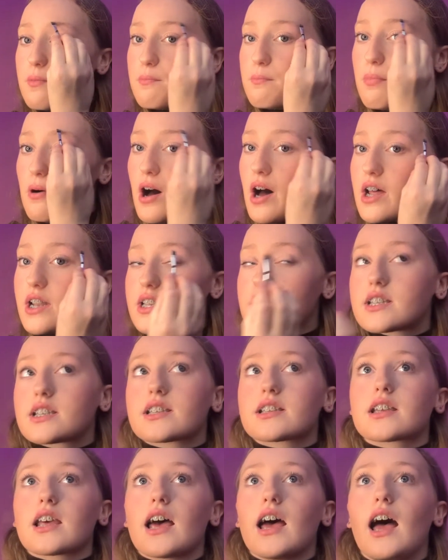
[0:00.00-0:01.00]

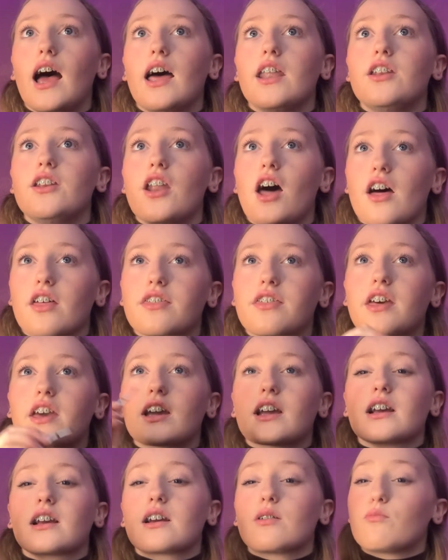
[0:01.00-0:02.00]
but
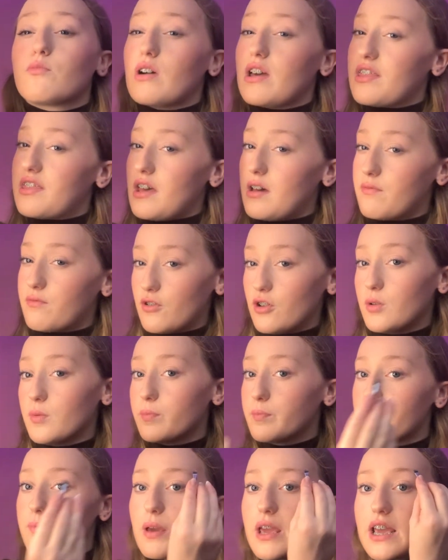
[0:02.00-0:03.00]
nothing with a full
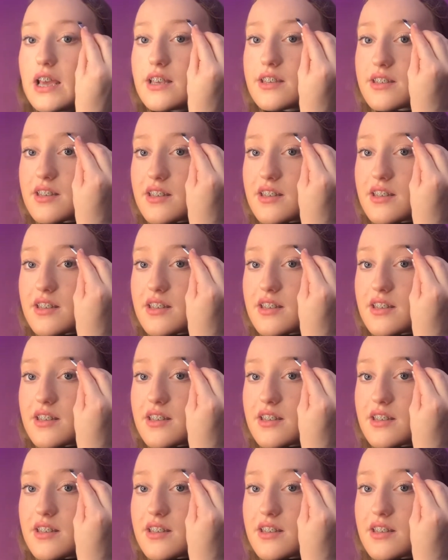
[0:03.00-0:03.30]
base